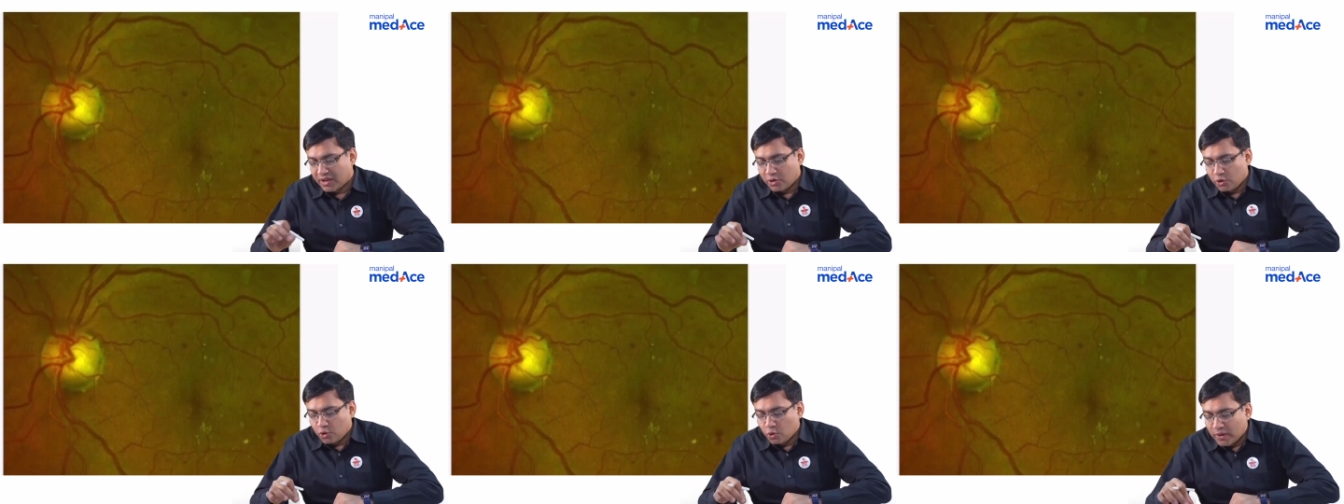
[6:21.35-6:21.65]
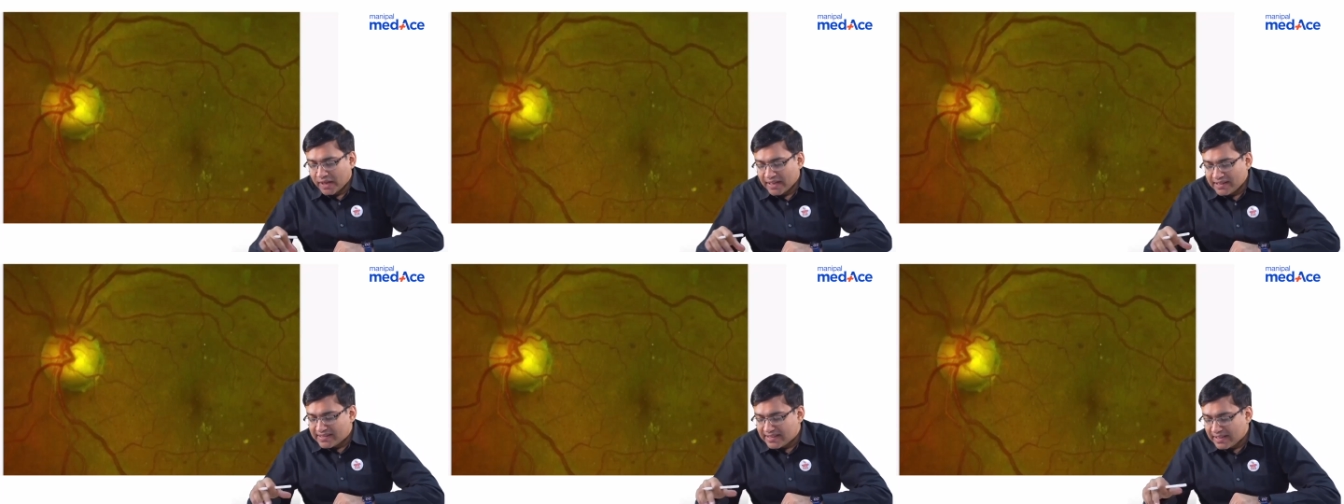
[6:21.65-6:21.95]
you
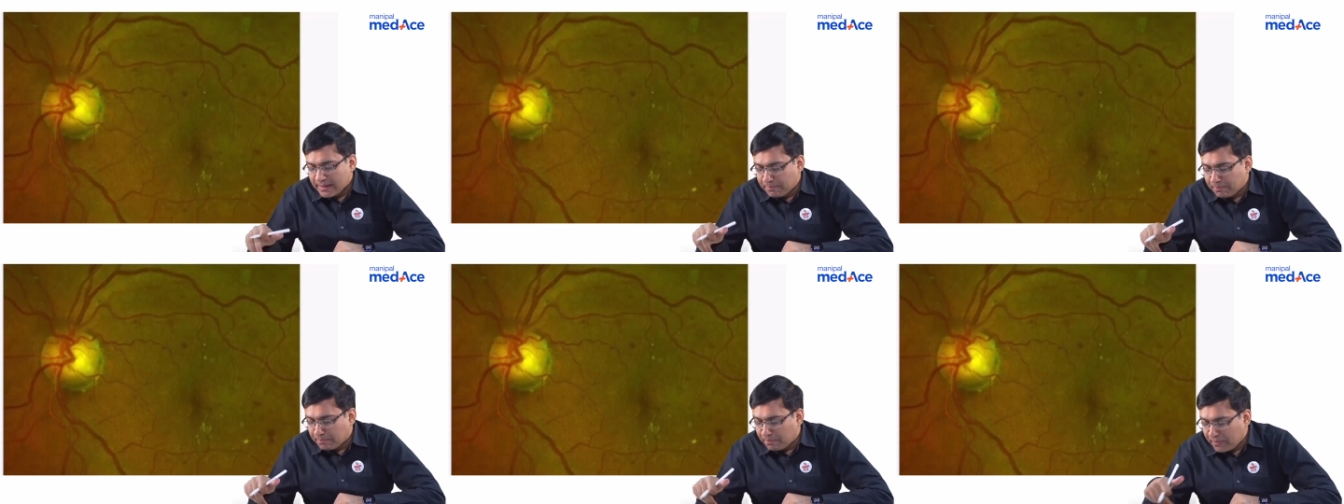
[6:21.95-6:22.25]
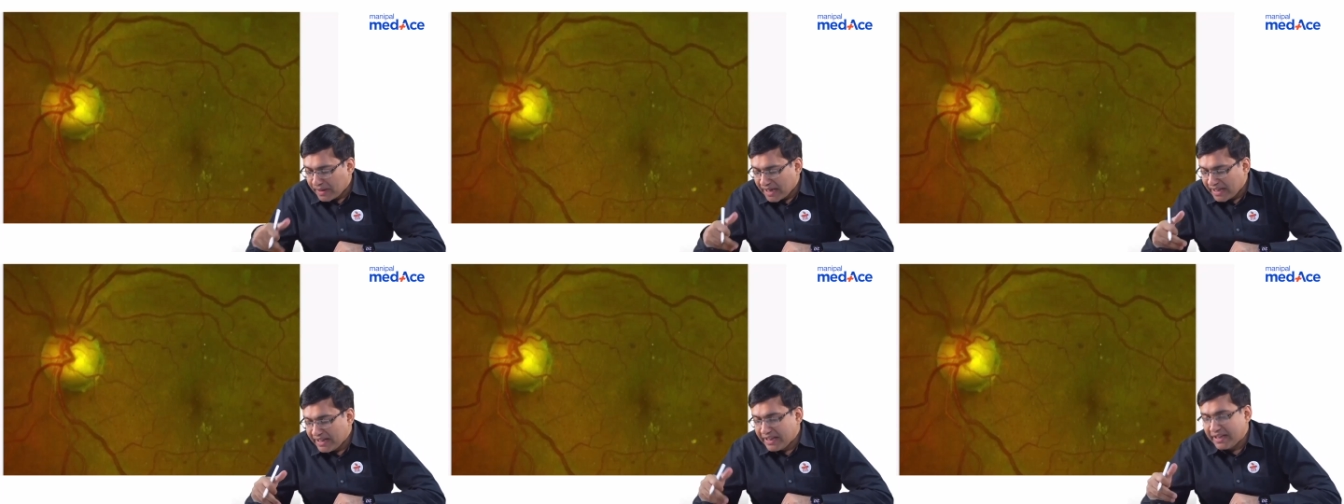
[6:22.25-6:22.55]
can see
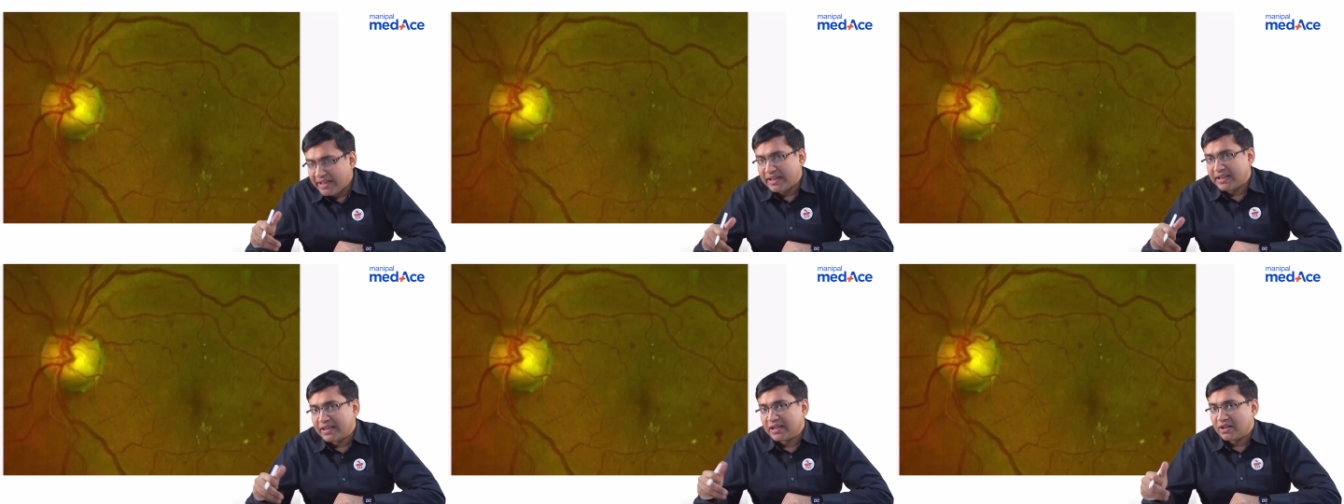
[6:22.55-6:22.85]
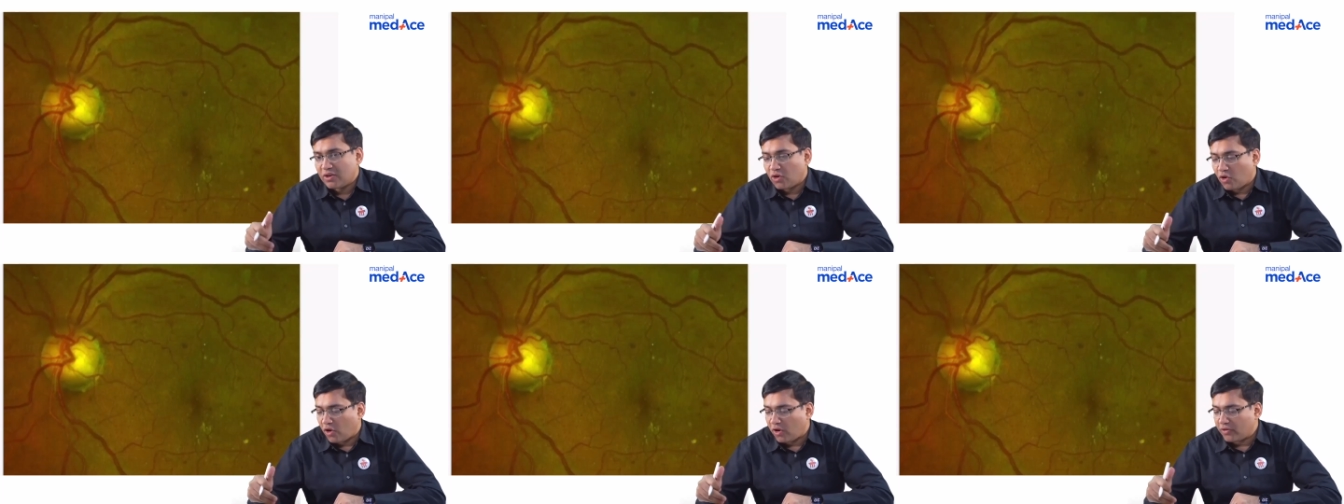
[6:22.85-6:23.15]
many
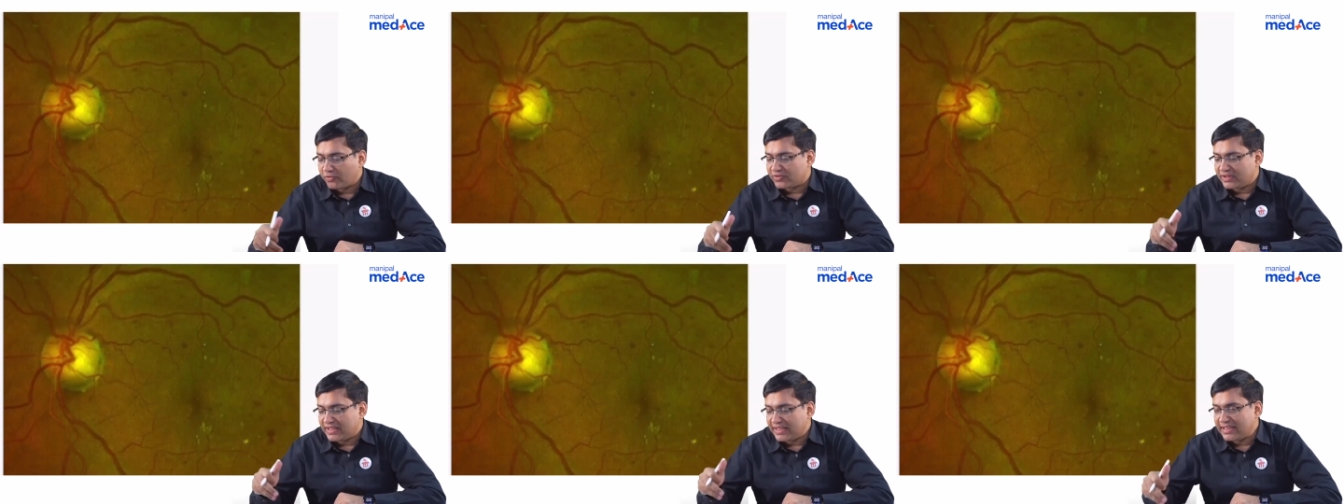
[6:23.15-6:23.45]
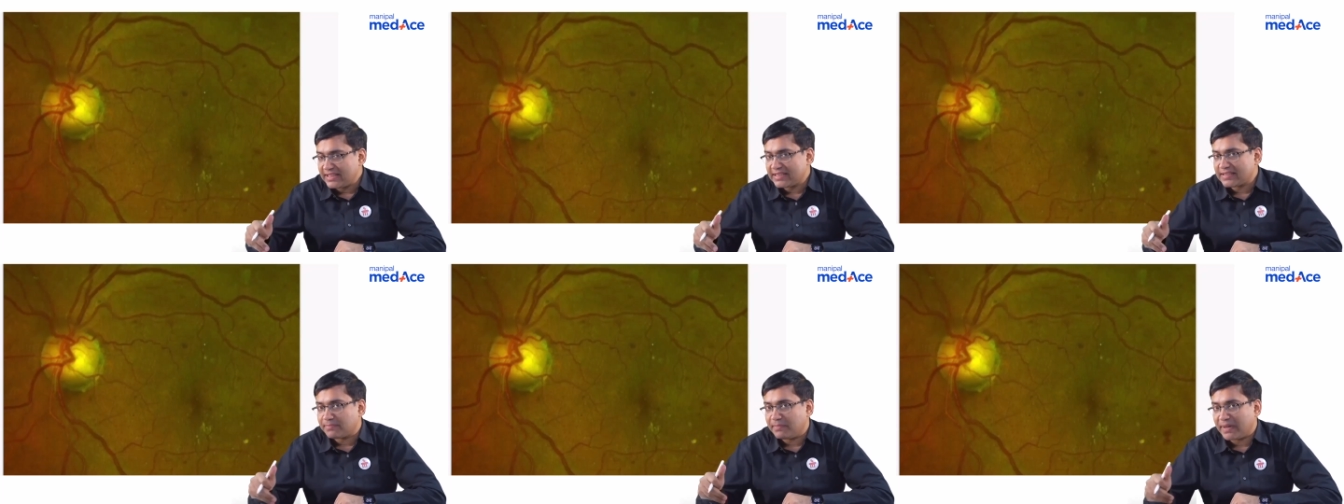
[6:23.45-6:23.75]
of
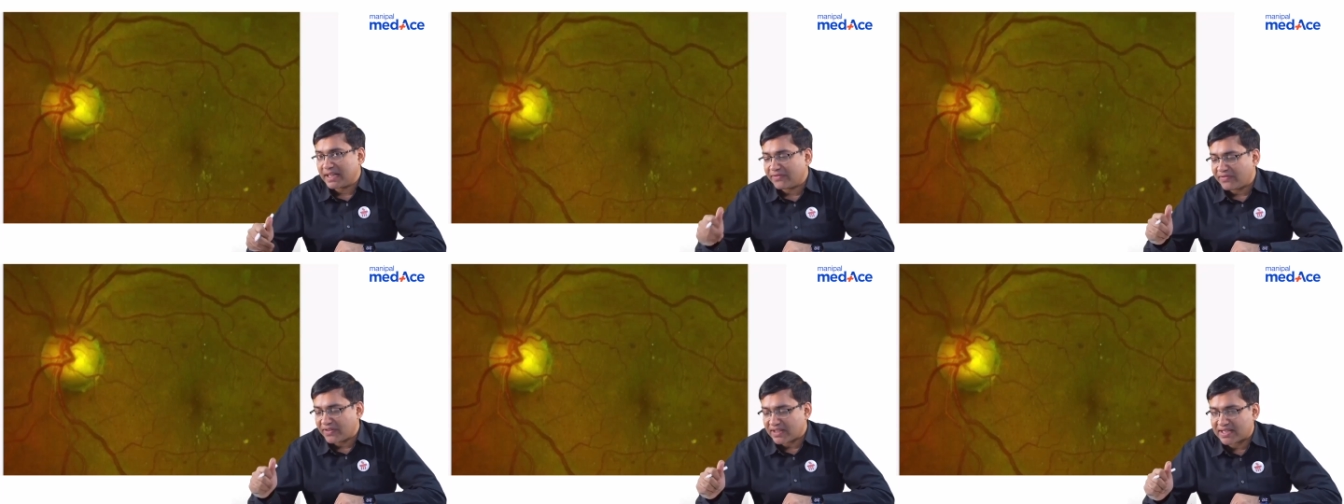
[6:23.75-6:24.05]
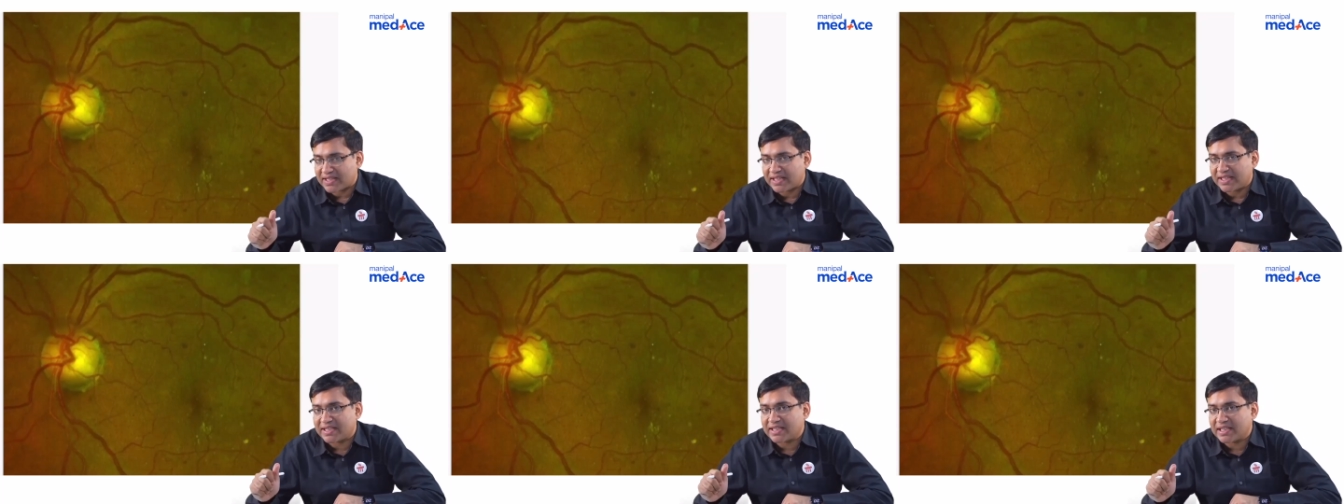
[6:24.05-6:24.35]
these
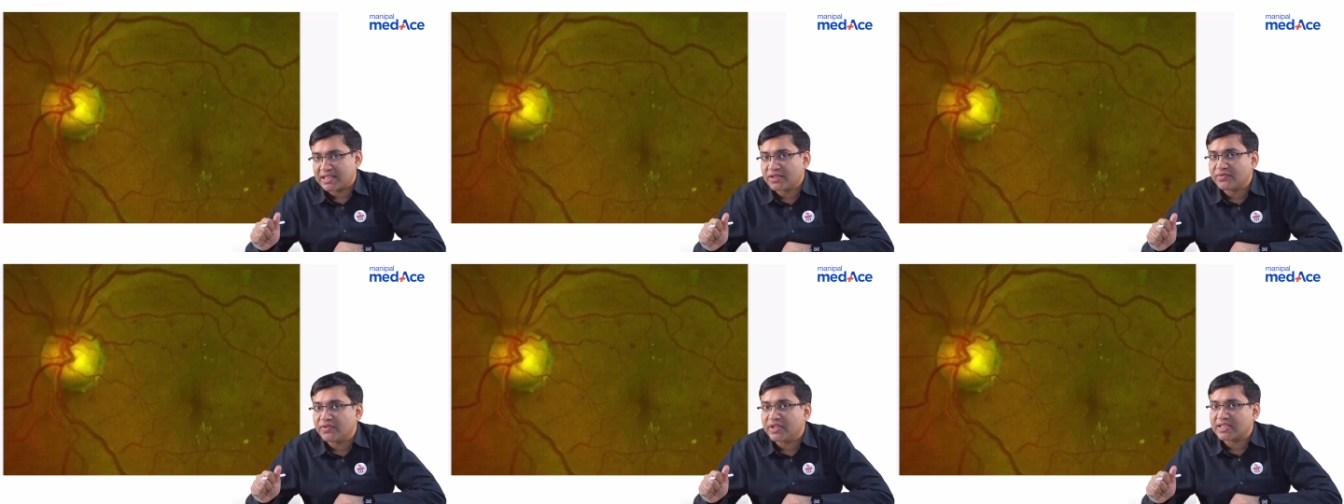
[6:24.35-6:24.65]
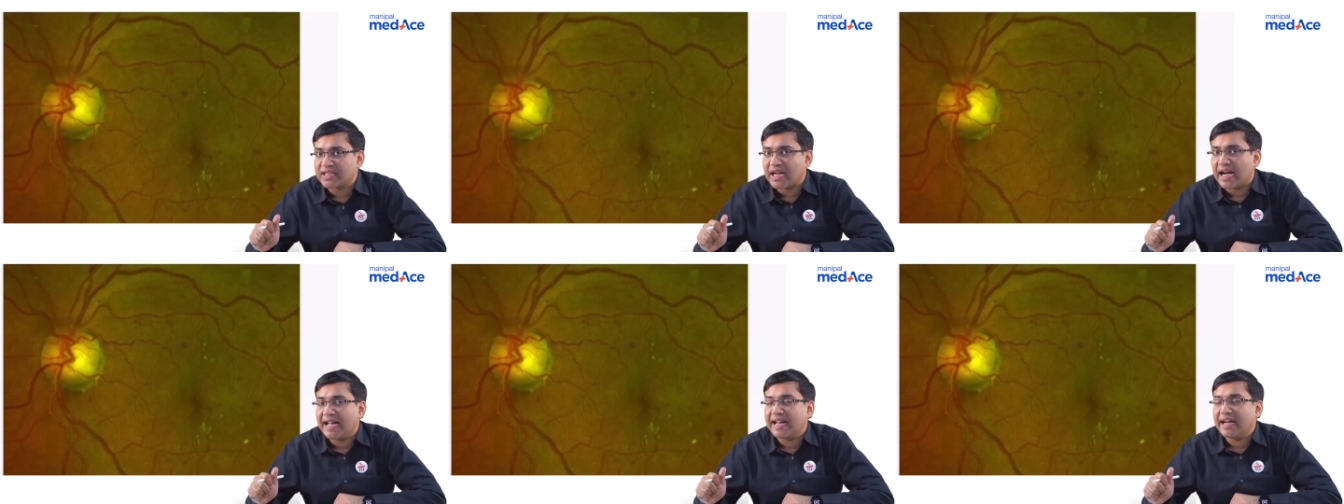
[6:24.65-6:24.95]
manifestations
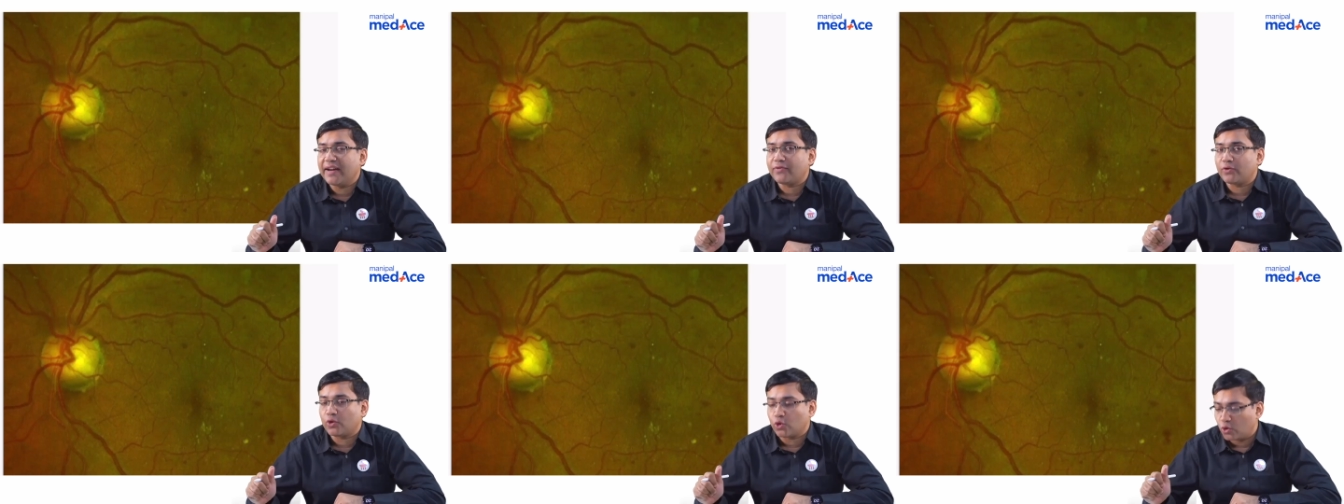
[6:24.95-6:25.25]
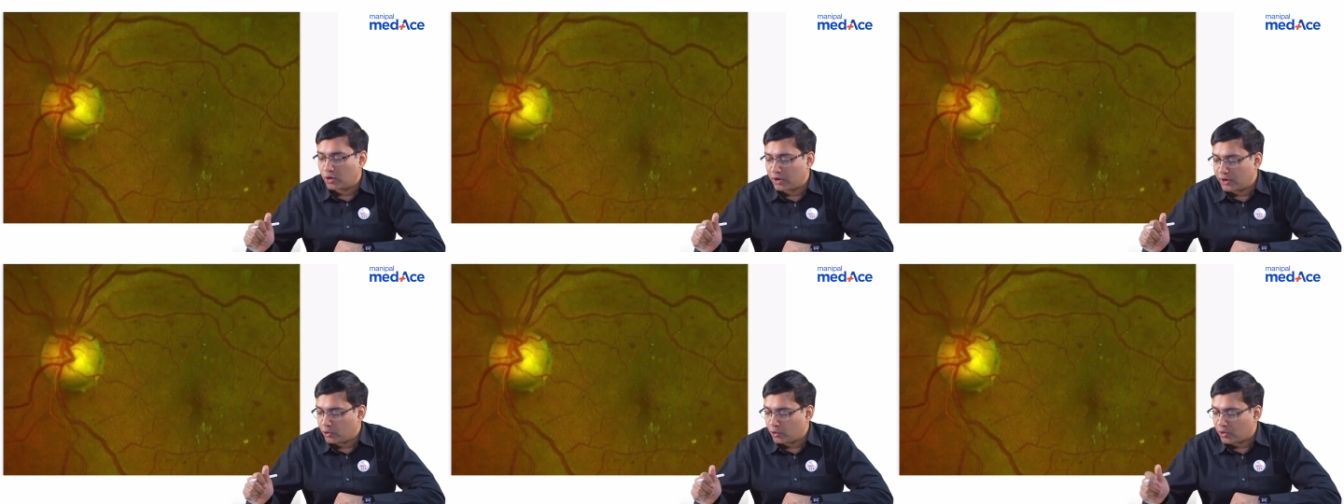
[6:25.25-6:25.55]
which I have
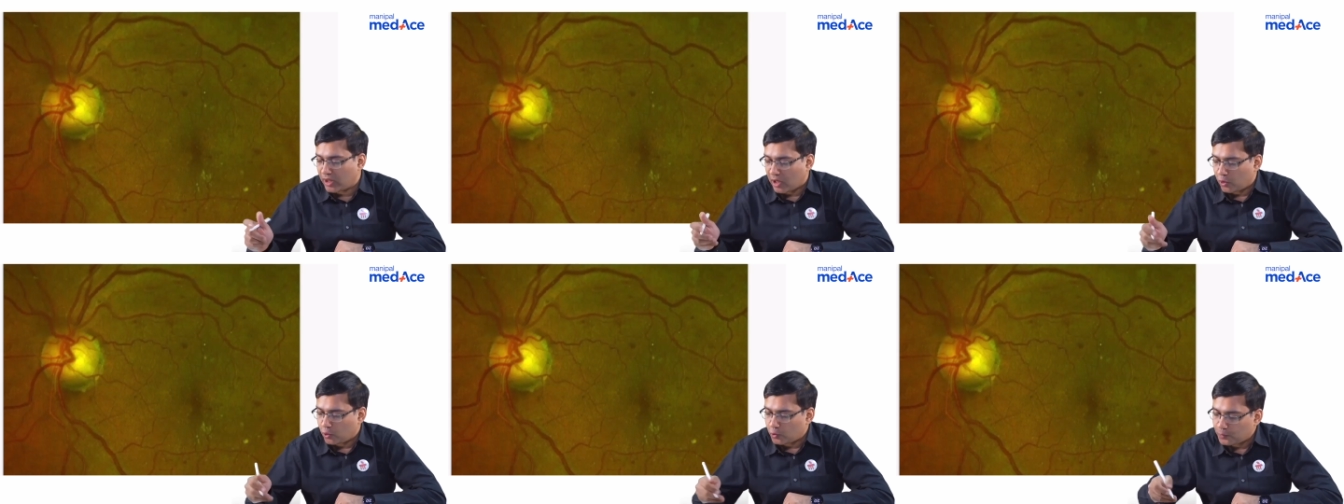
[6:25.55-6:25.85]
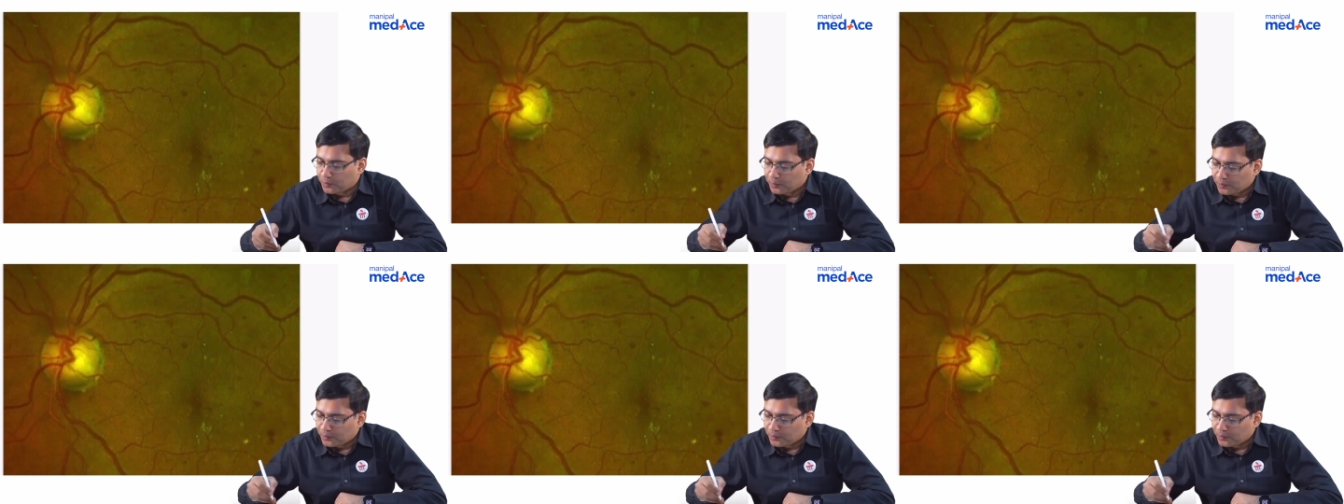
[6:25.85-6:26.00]
told you now.